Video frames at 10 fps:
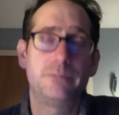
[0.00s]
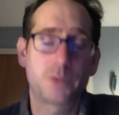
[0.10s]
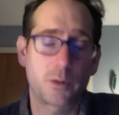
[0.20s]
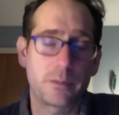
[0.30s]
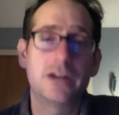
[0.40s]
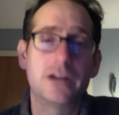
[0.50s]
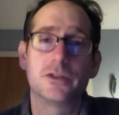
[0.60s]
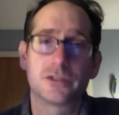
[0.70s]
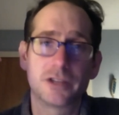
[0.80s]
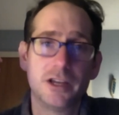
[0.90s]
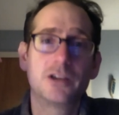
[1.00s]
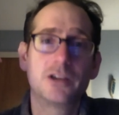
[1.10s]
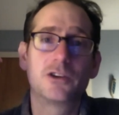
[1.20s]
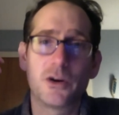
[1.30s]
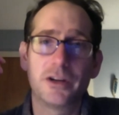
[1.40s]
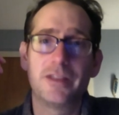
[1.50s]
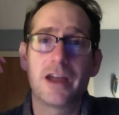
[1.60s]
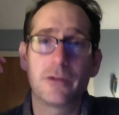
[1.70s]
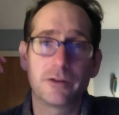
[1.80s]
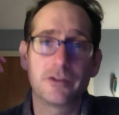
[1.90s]
torpedoes growing in
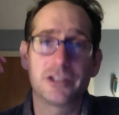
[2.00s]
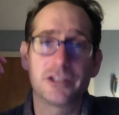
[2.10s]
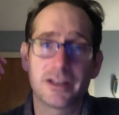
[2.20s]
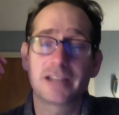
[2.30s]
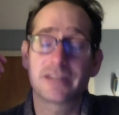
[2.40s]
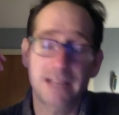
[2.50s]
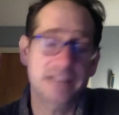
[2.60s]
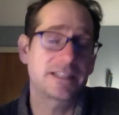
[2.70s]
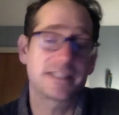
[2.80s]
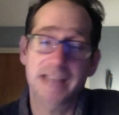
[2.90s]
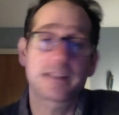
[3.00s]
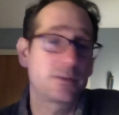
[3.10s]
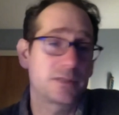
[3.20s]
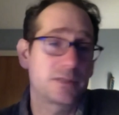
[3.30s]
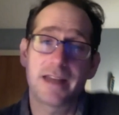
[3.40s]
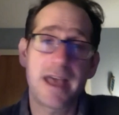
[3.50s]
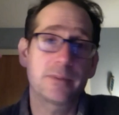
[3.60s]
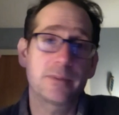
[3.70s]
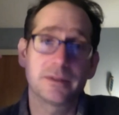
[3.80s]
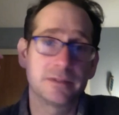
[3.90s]
that river this year. That's that's exactly what's going to
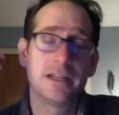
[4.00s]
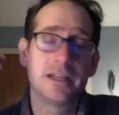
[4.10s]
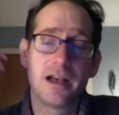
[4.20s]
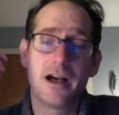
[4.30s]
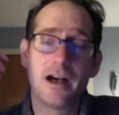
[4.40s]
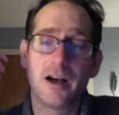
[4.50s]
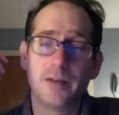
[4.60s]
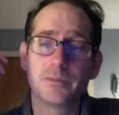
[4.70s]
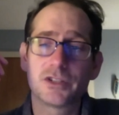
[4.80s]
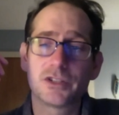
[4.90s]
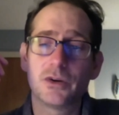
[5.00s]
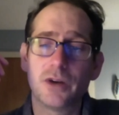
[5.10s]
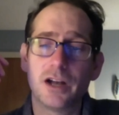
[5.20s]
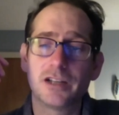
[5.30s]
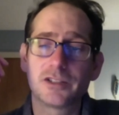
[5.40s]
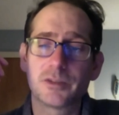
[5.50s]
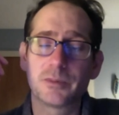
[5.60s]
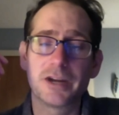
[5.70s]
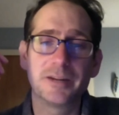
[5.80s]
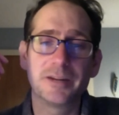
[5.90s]
happen. Um, so uh, yeah. so
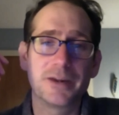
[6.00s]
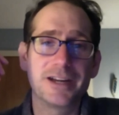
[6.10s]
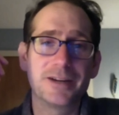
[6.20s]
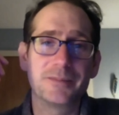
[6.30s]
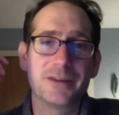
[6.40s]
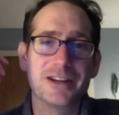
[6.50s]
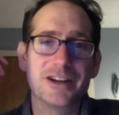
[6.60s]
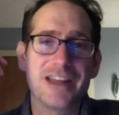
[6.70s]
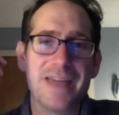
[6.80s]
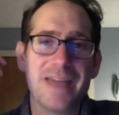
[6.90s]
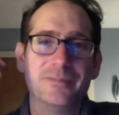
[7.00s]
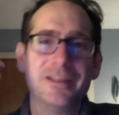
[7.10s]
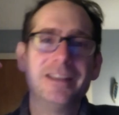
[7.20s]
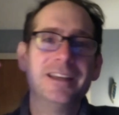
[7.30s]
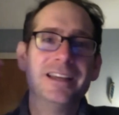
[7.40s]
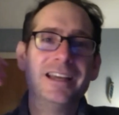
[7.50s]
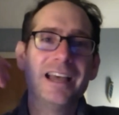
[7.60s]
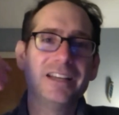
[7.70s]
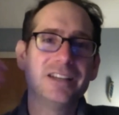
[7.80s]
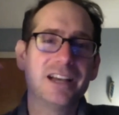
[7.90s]
bring your bring your bring your game
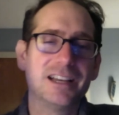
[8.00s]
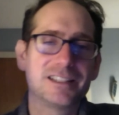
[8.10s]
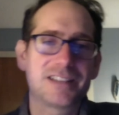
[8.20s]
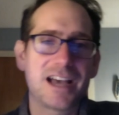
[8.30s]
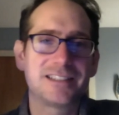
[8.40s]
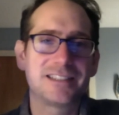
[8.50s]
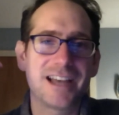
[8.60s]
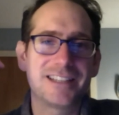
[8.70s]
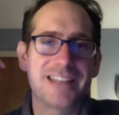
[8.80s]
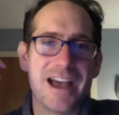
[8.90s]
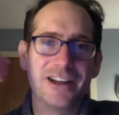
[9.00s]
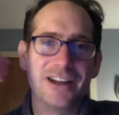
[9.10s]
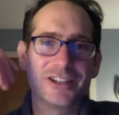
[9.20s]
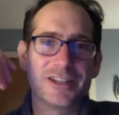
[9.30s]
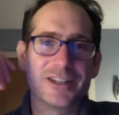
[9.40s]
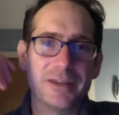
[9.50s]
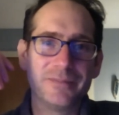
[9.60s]
and uh, nice. uh, size, size down on your tippet.